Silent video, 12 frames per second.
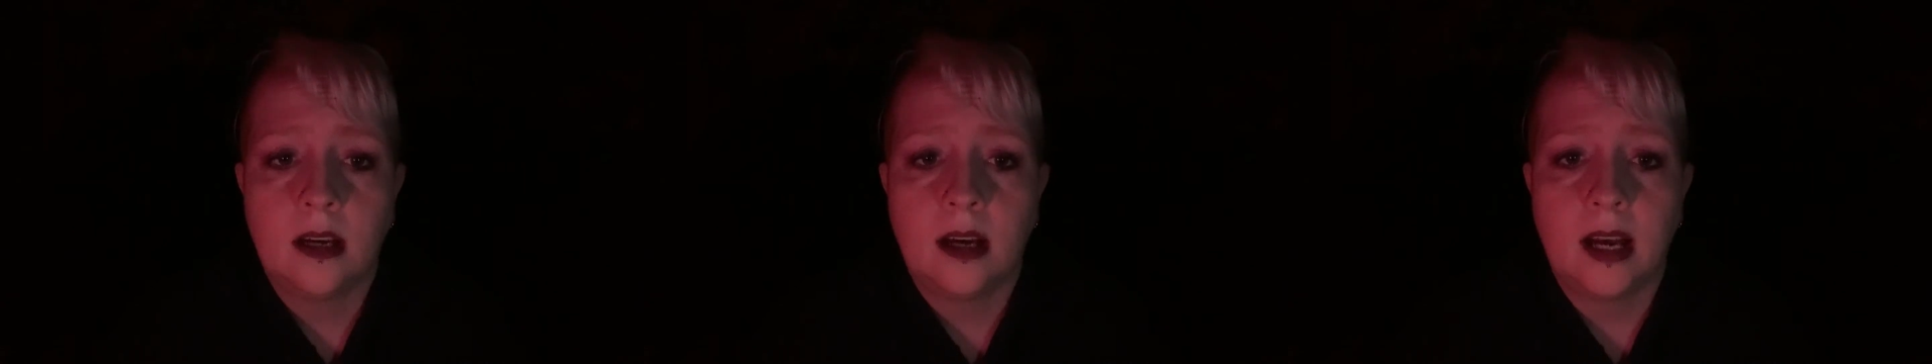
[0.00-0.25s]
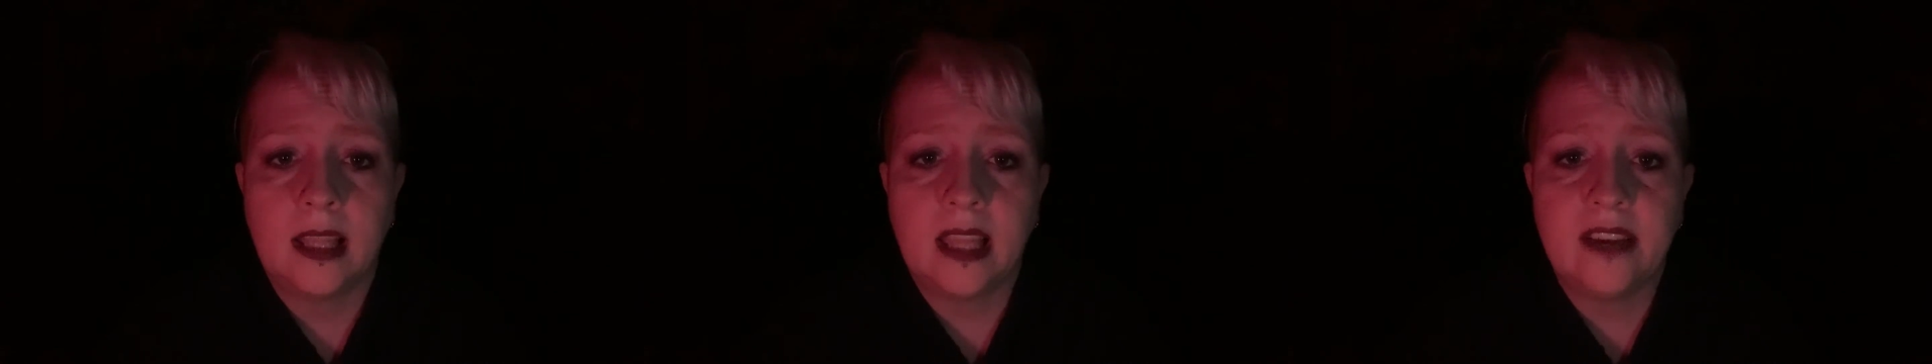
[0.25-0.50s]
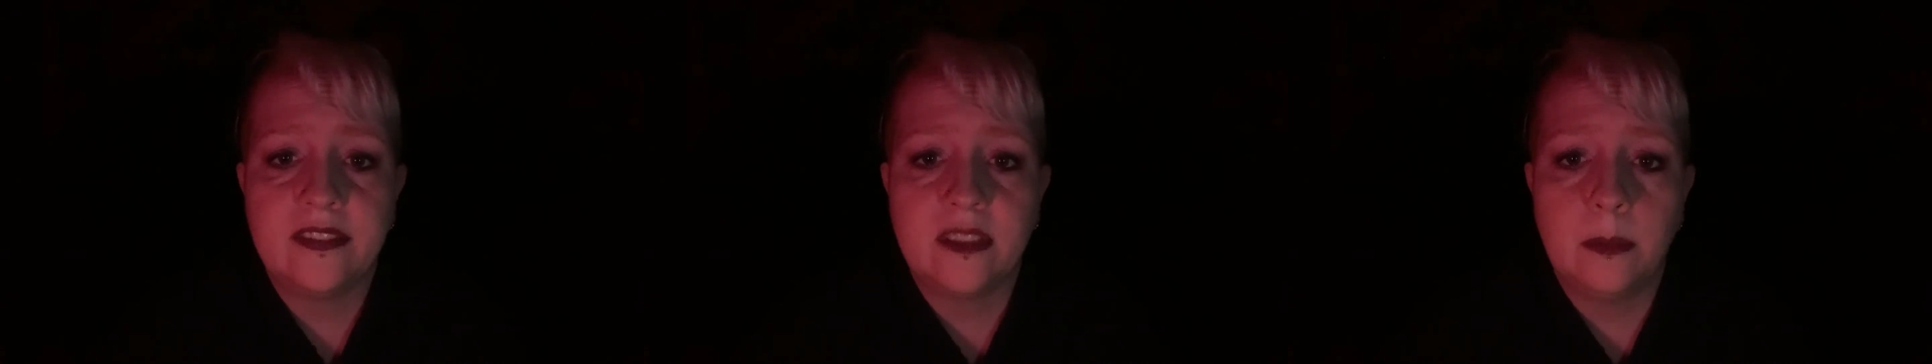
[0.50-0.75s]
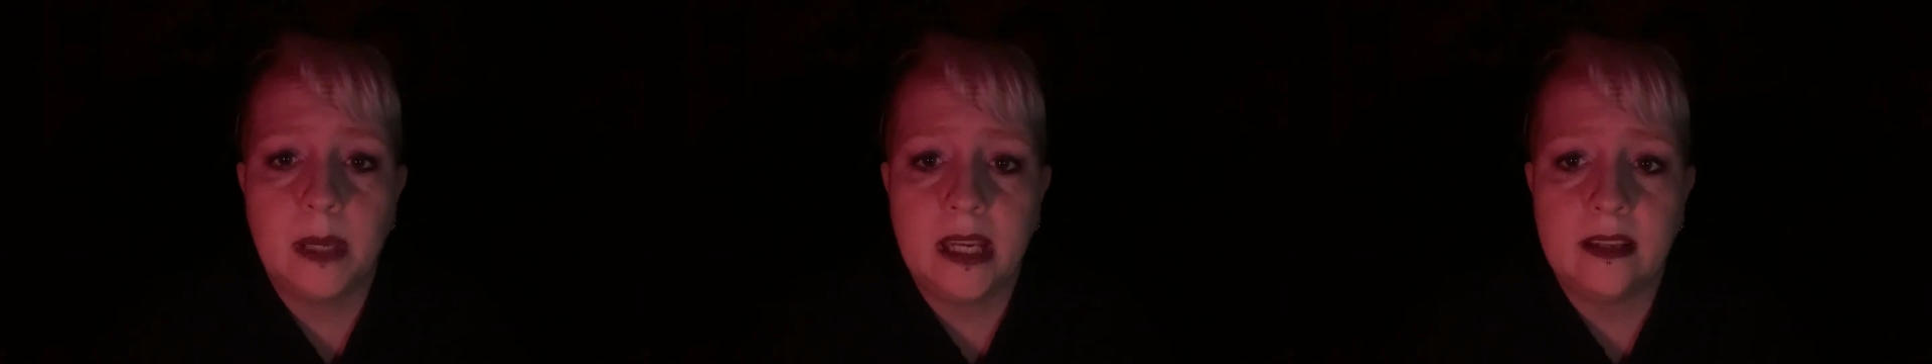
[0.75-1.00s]
I left the
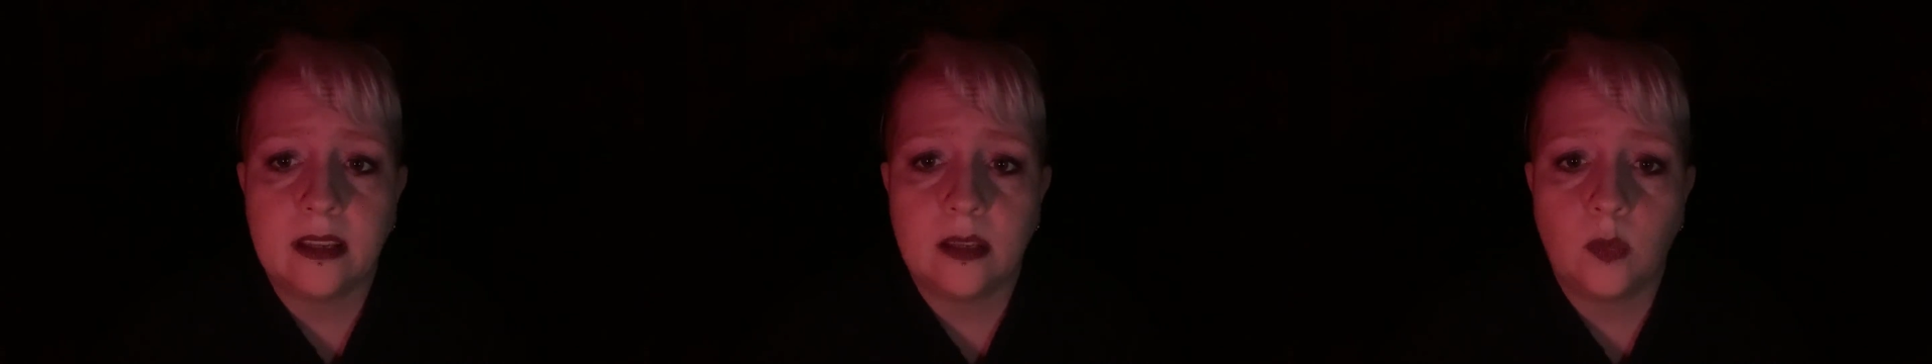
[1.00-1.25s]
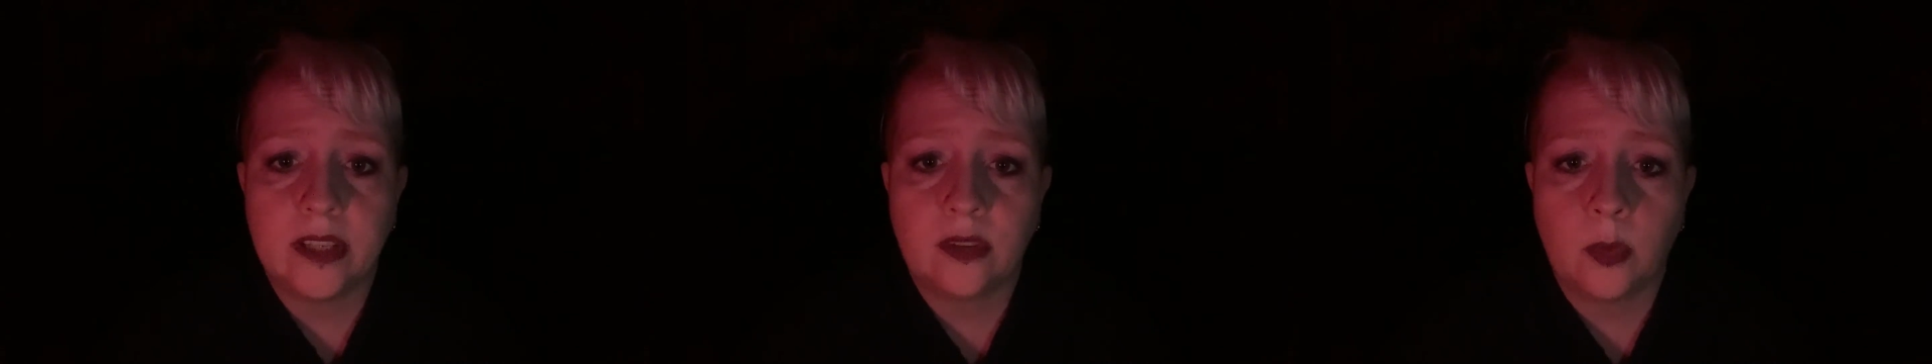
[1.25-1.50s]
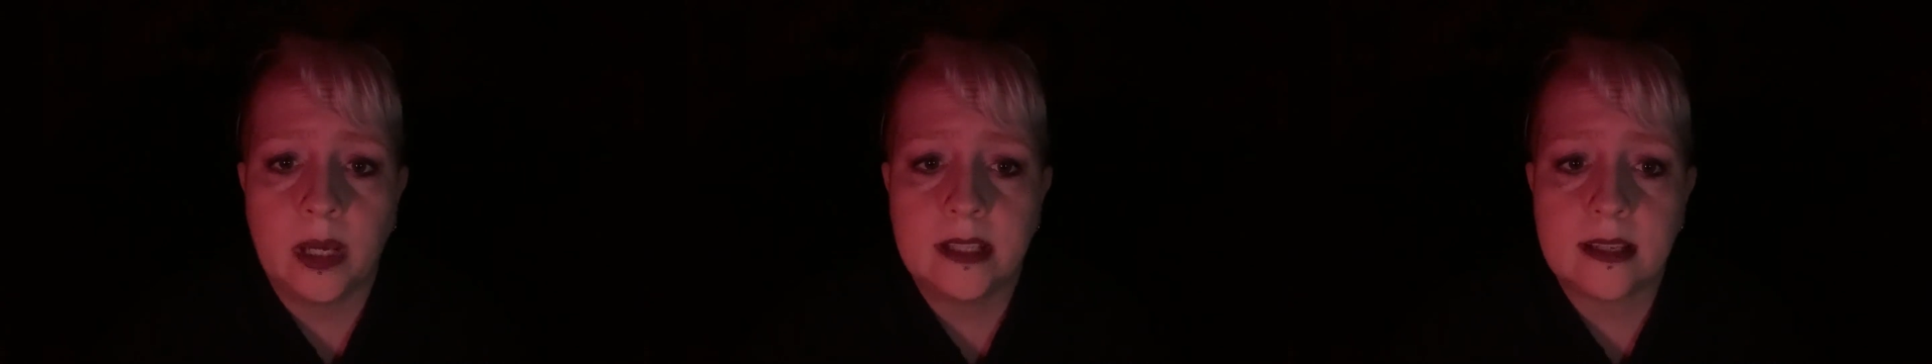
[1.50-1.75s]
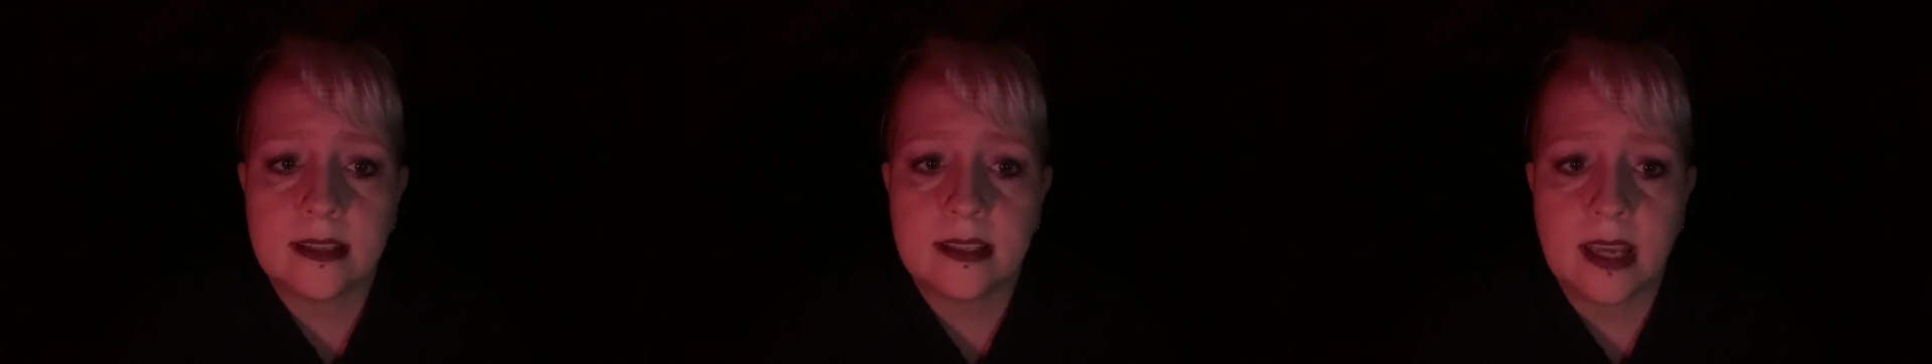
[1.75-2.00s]
bait and went away
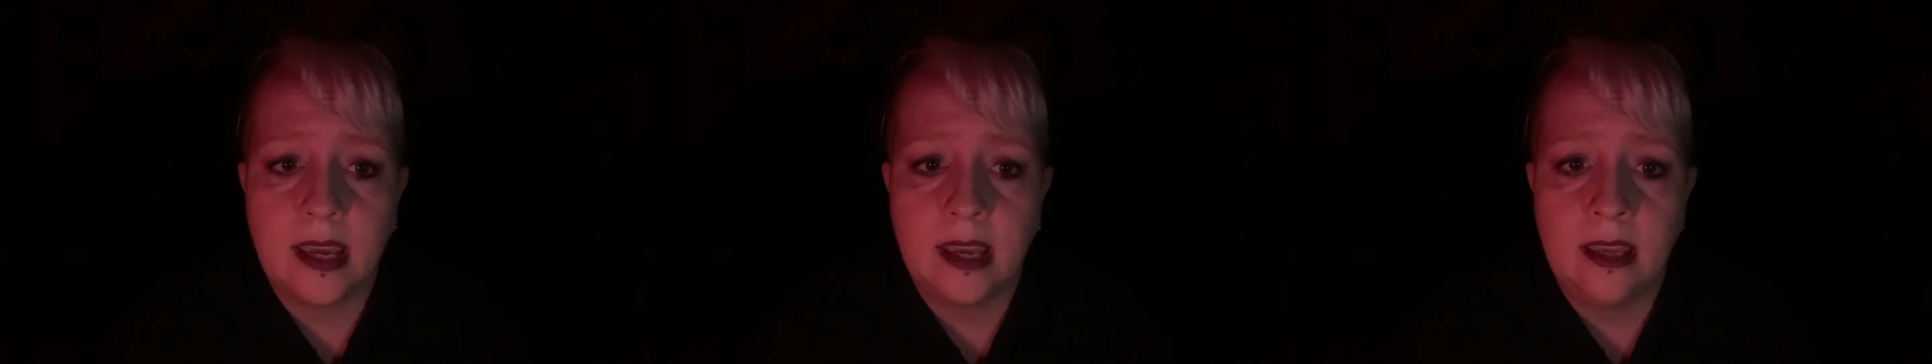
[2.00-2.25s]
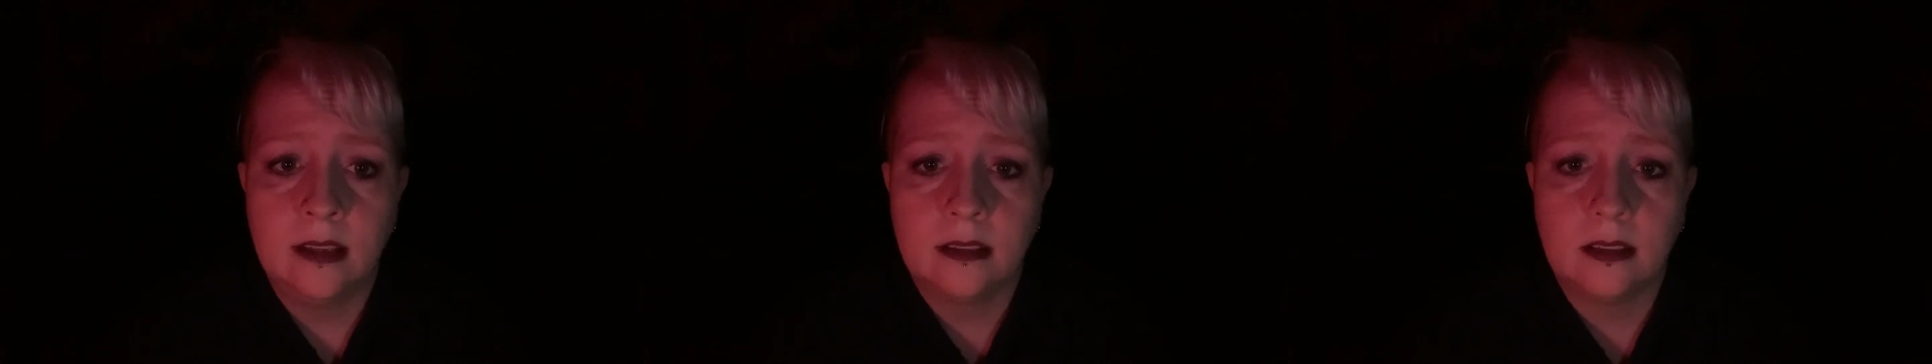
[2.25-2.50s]
to stay,